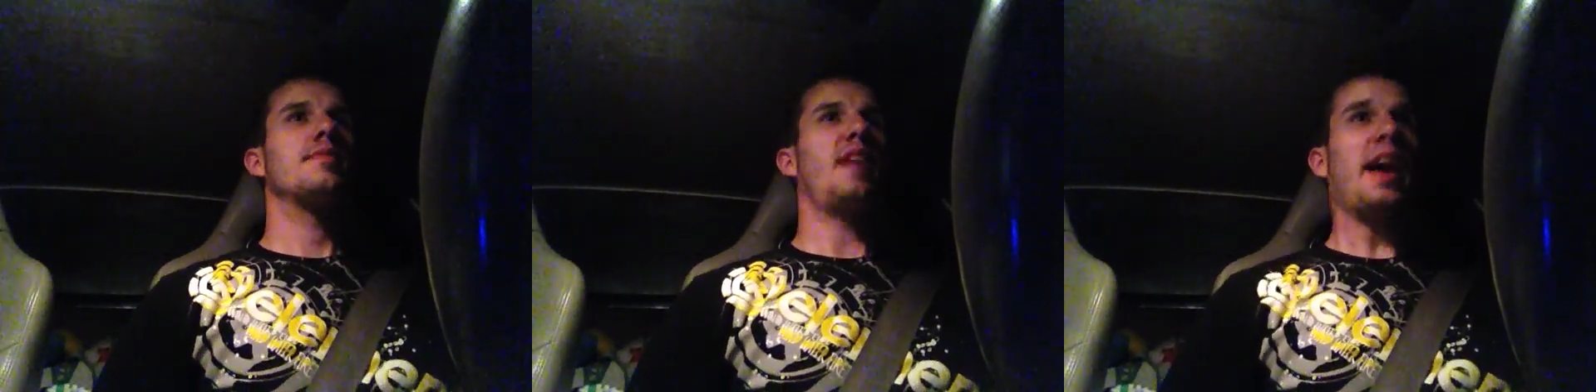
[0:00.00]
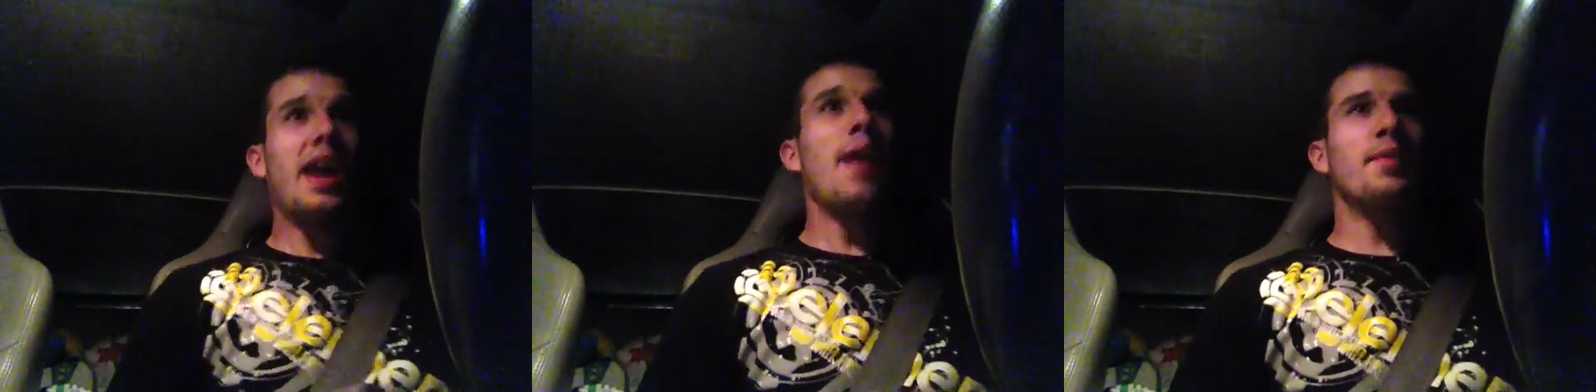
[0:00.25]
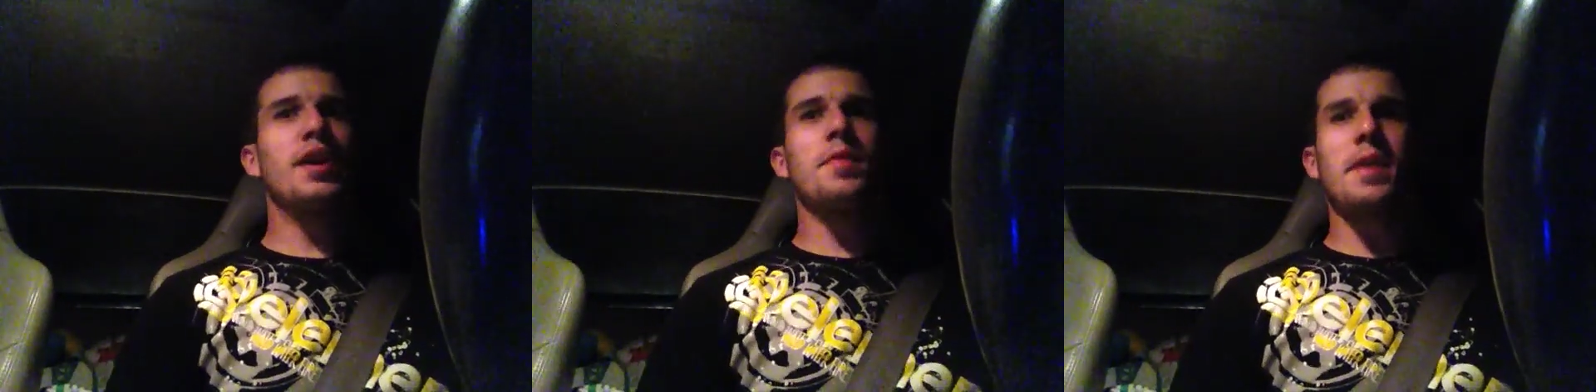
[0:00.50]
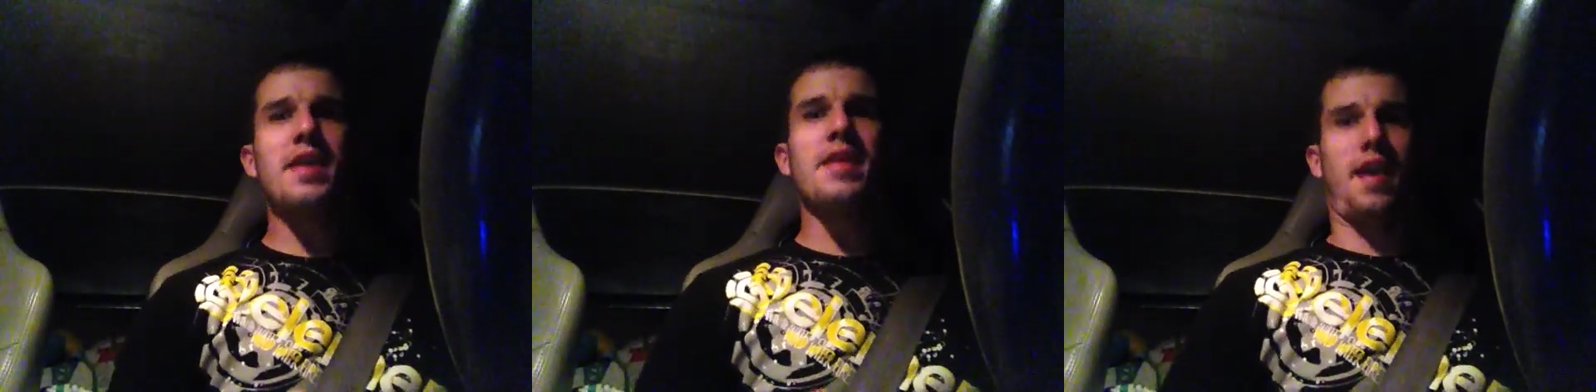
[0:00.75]
And I'm going to
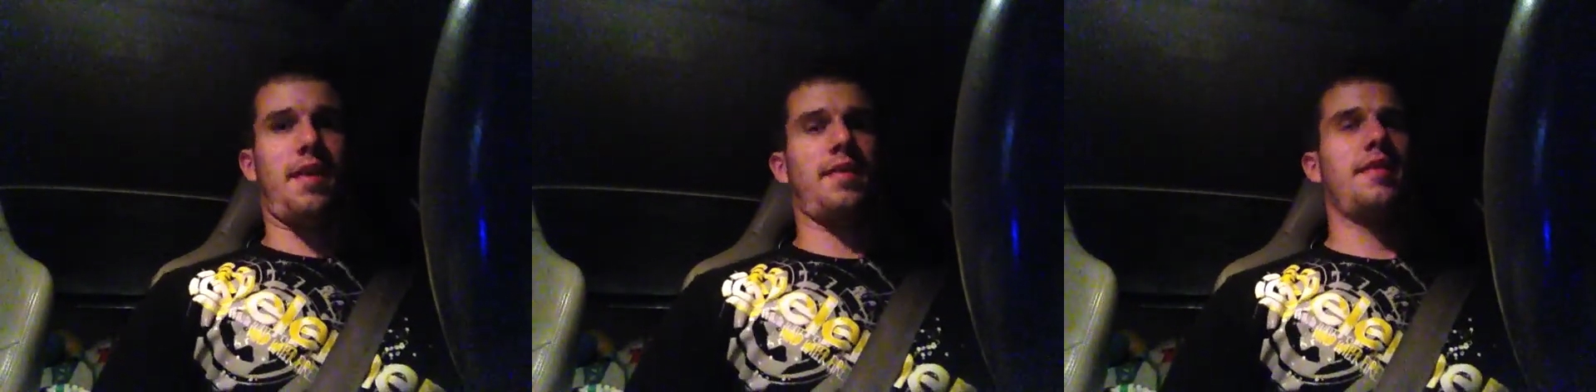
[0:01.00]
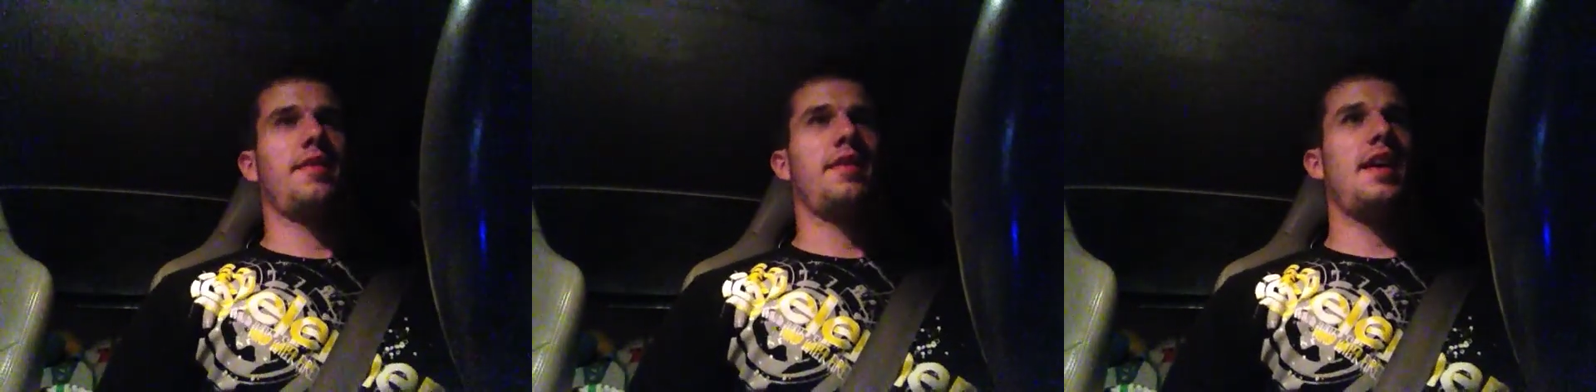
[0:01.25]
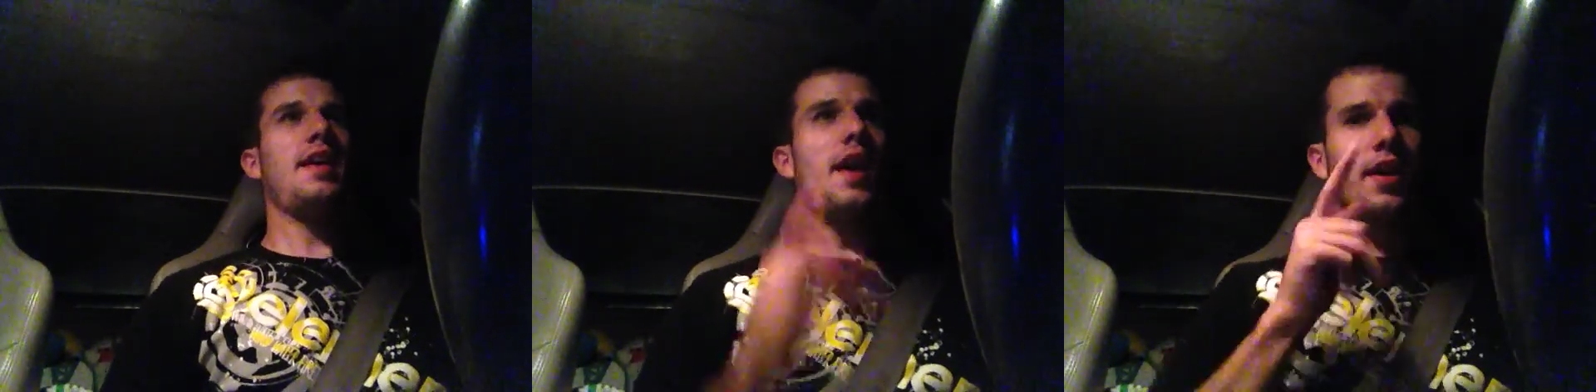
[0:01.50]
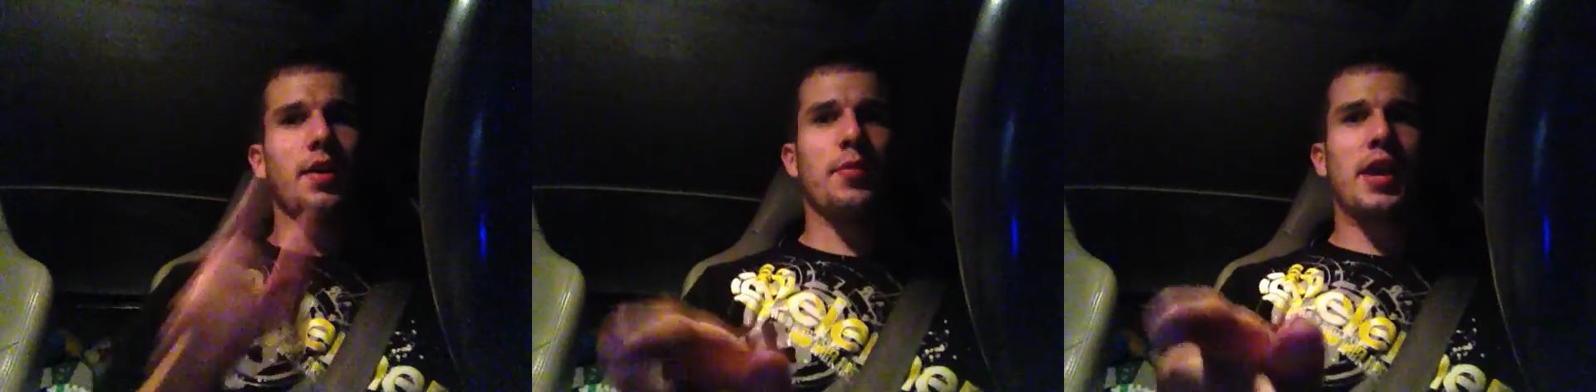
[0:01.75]
be there. And
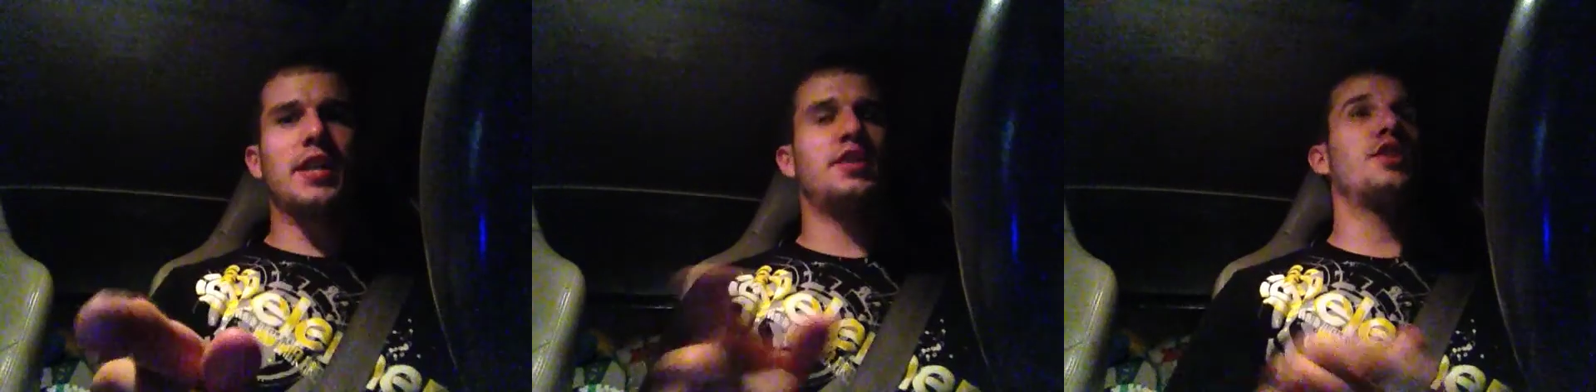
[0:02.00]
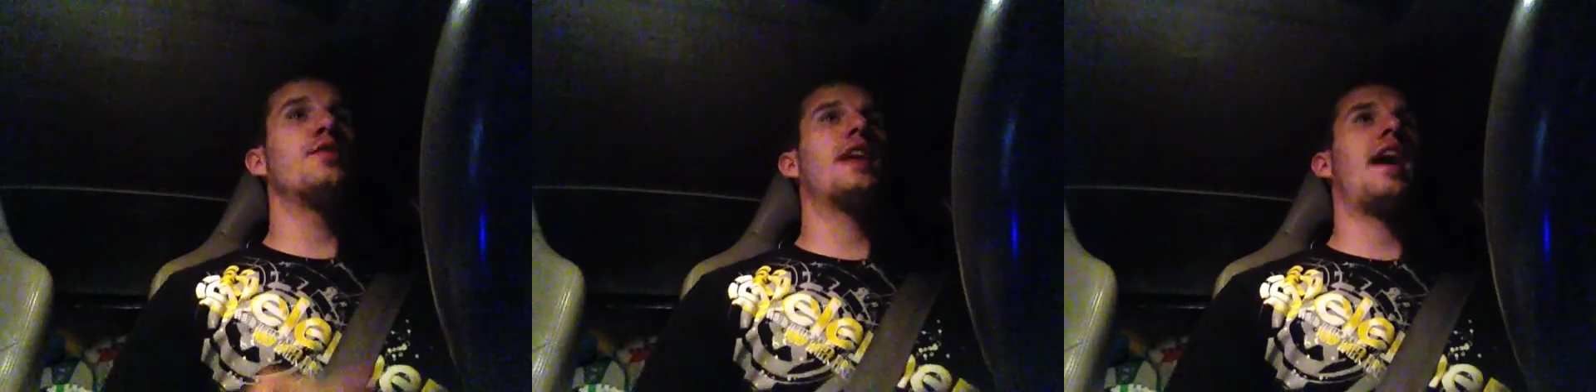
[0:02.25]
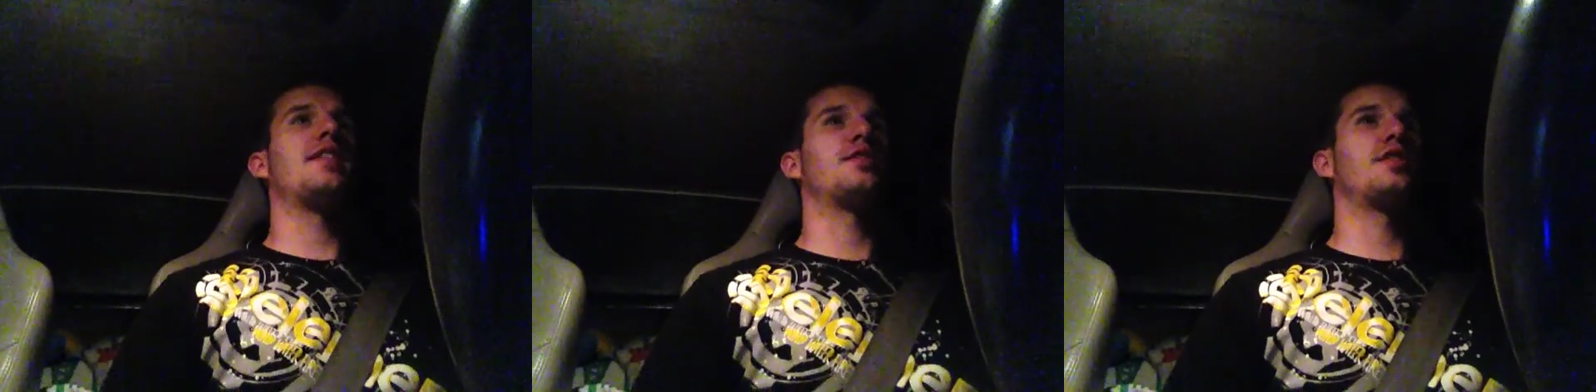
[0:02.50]
I'm going to bring it to you guys.